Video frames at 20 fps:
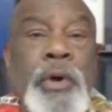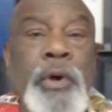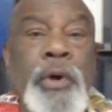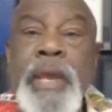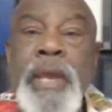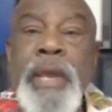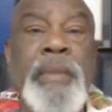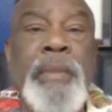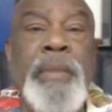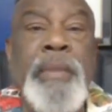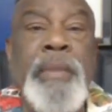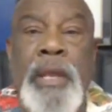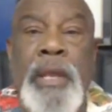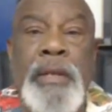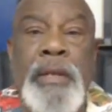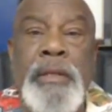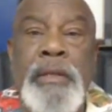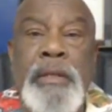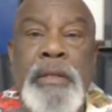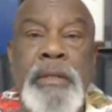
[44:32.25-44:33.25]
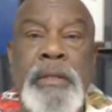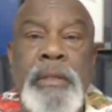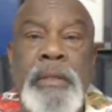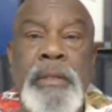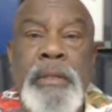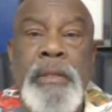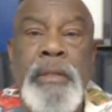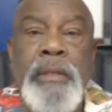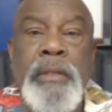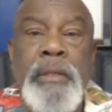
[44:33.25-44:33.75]
The man make the
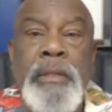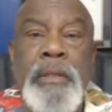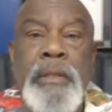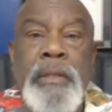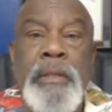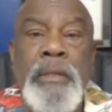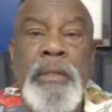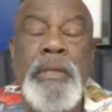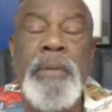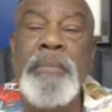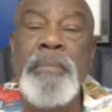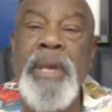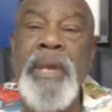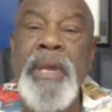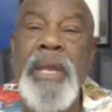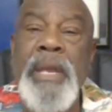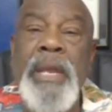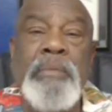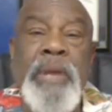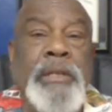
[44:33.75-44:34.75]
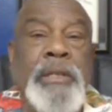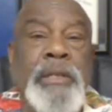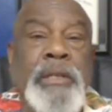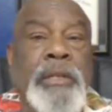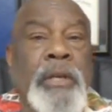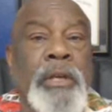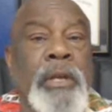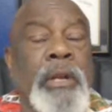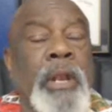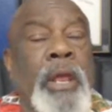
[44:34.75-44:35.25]
clothes. I'm
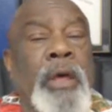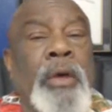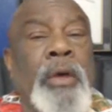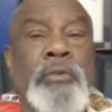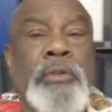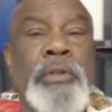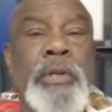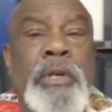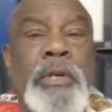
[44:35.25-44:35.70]
comfortable as